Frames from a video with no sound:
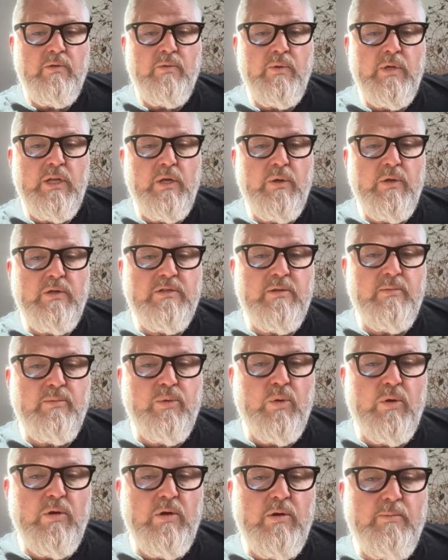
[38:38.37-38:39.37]
Reload is
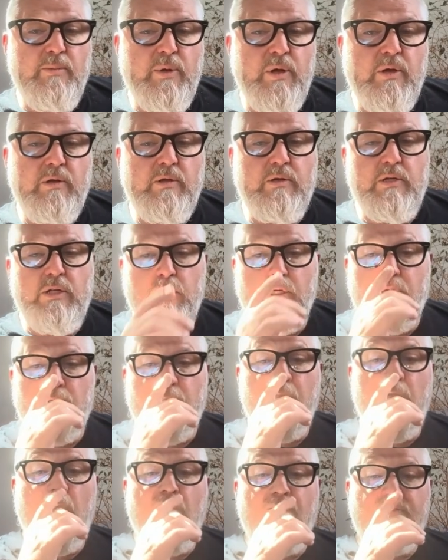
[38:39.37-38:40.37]
important, but
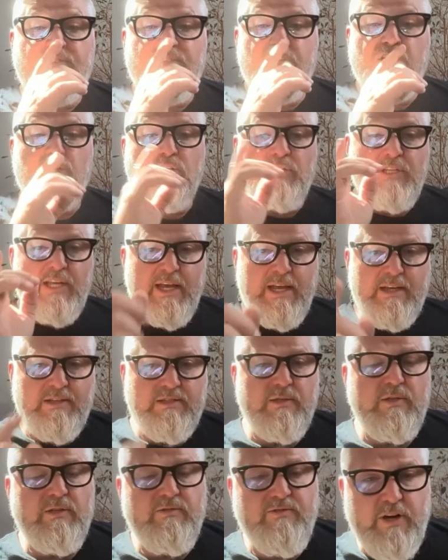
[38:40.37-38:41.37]
clearly off session
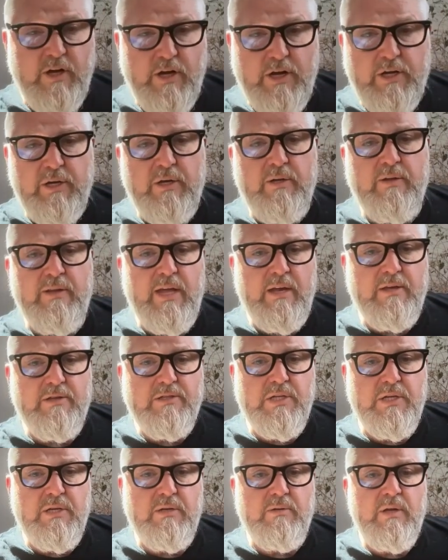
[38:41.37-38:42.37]
tasks, very good. That
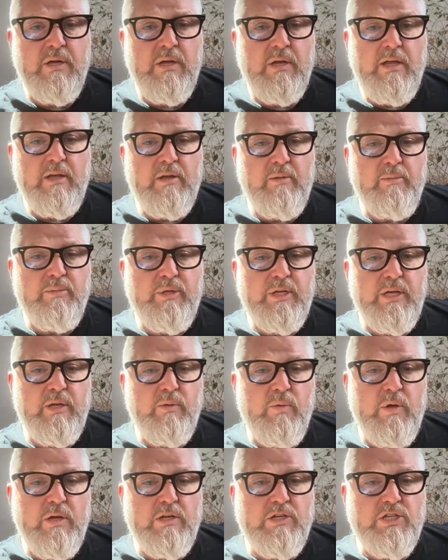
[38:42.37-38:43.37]
is good. Incomplete,
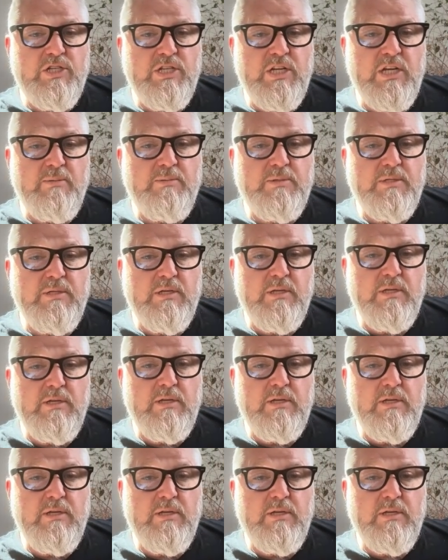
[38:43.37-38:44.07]
what shipped.